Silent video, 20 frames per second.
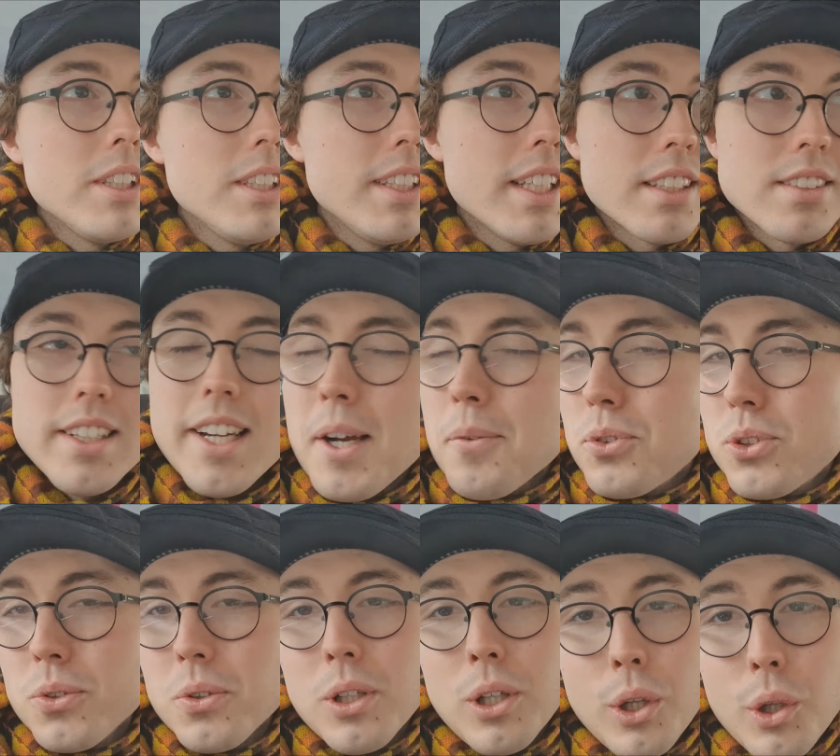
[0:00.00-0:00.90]
I mean yes I
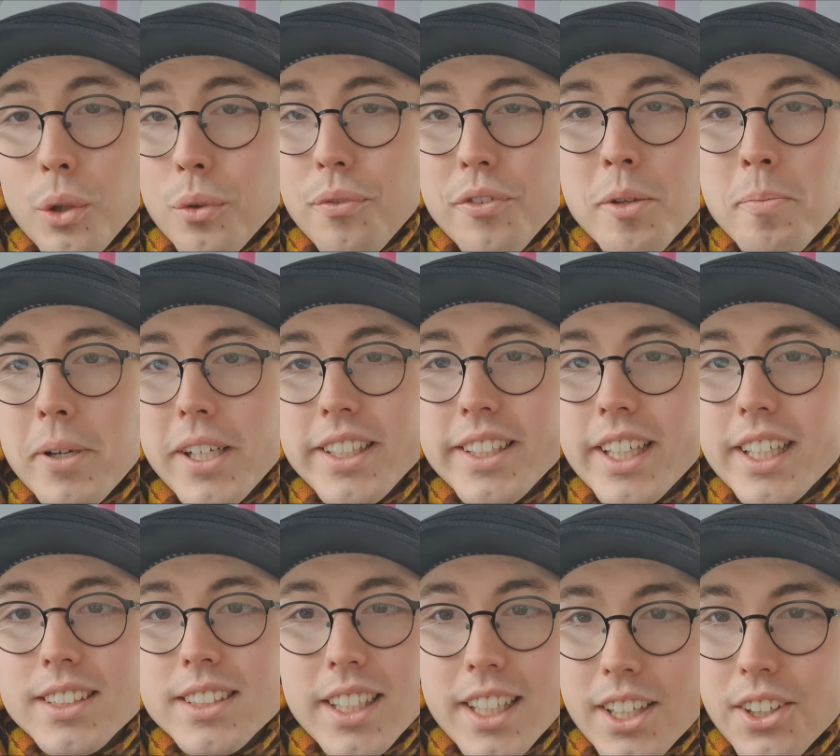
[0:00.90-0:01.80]
absolutely love the
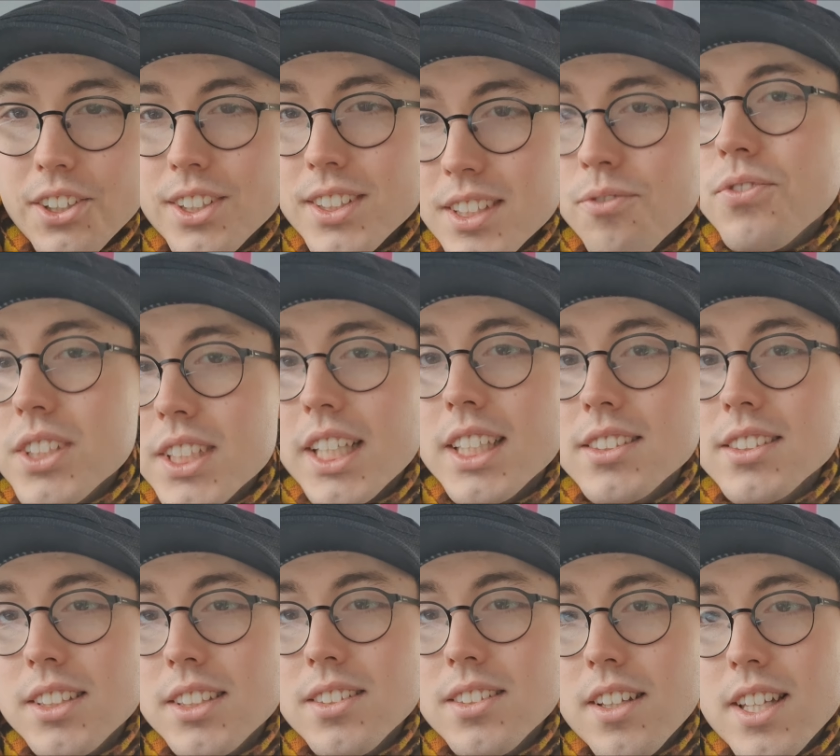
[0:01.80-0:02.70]
B9s, I cannot
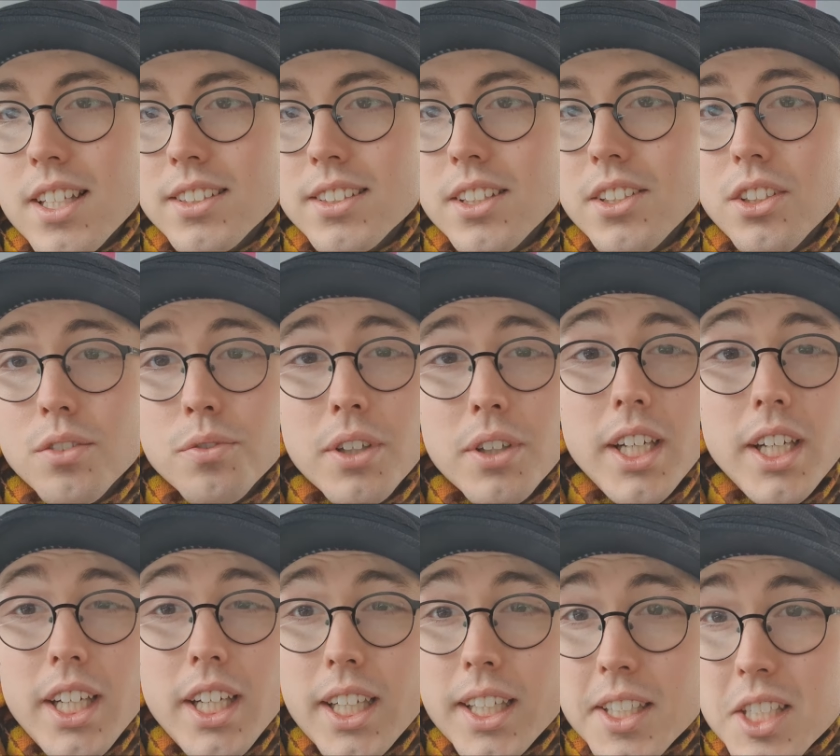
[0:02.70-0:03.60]
emphasise this enough,
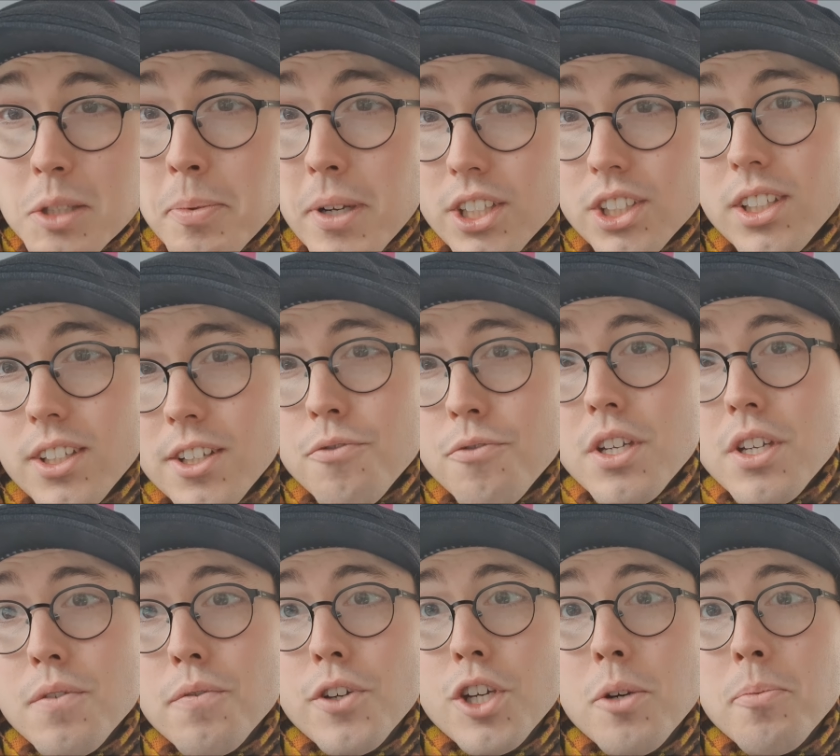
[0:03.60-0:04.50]
especially the
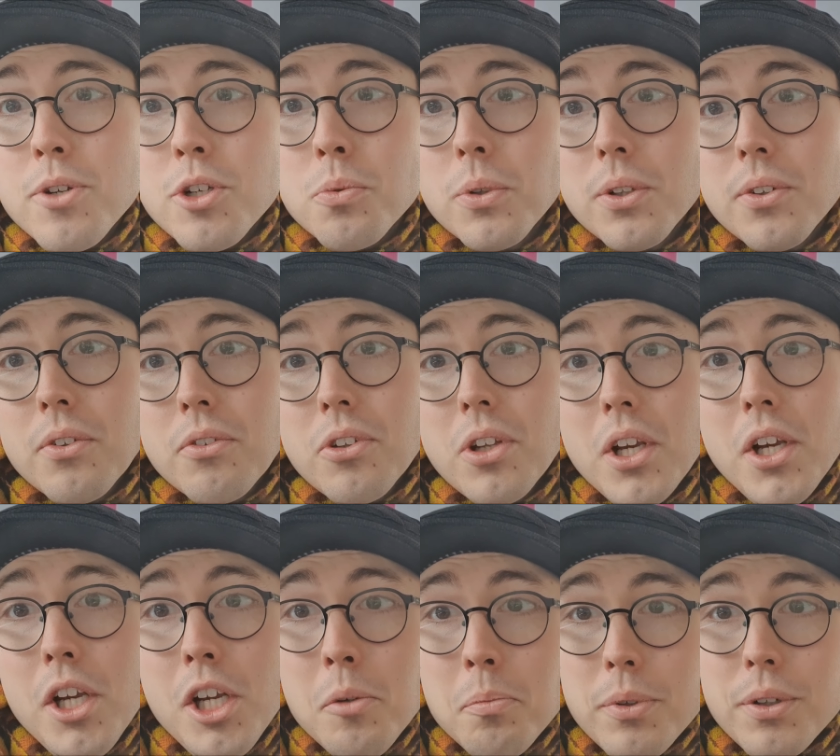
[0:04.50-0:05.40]
refurbished ones
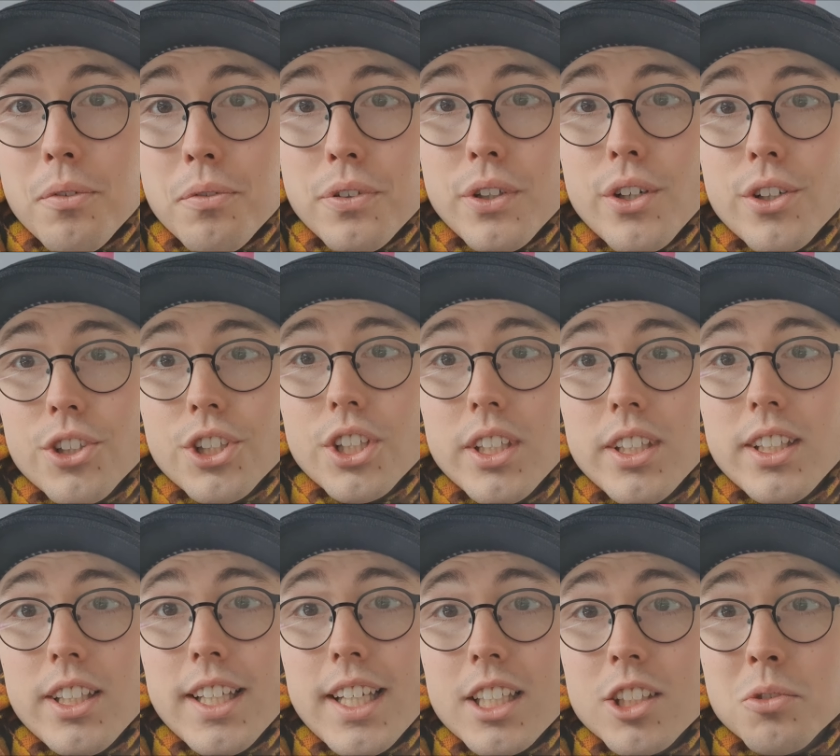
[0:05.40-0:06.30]
but
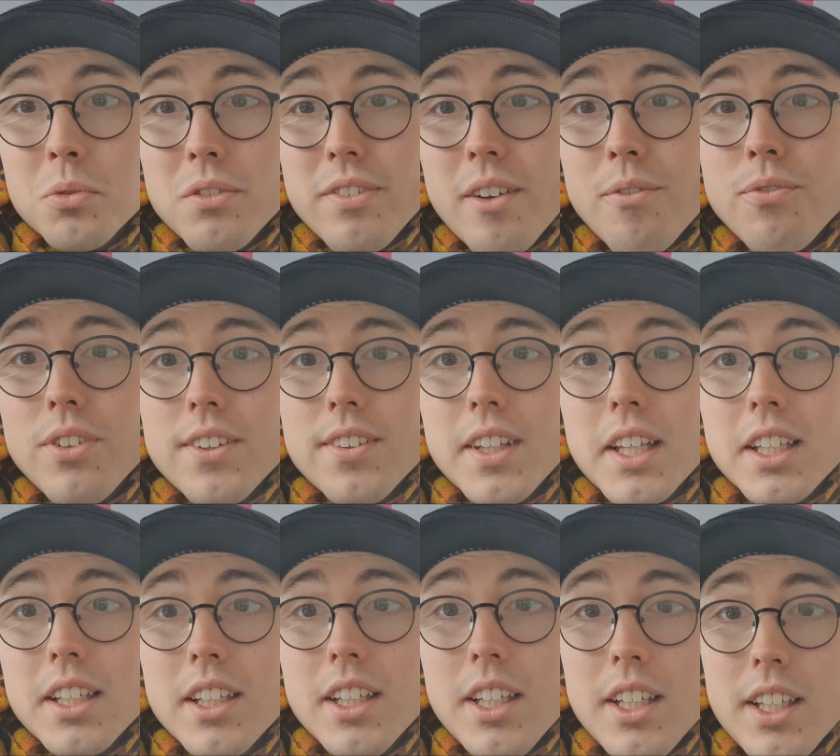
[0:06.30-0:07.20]
unfortunately as with
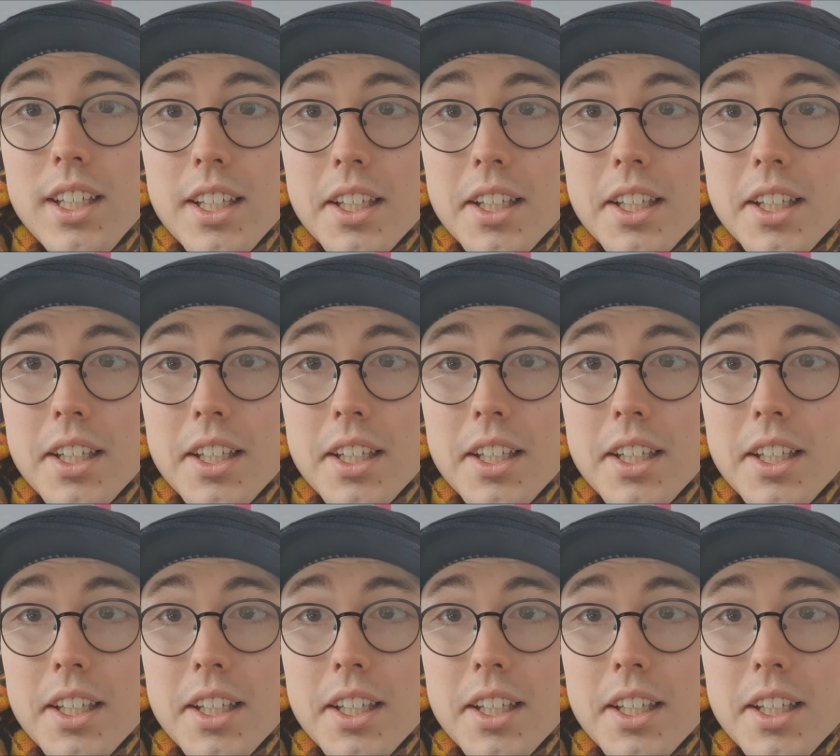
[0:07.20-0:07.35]
everything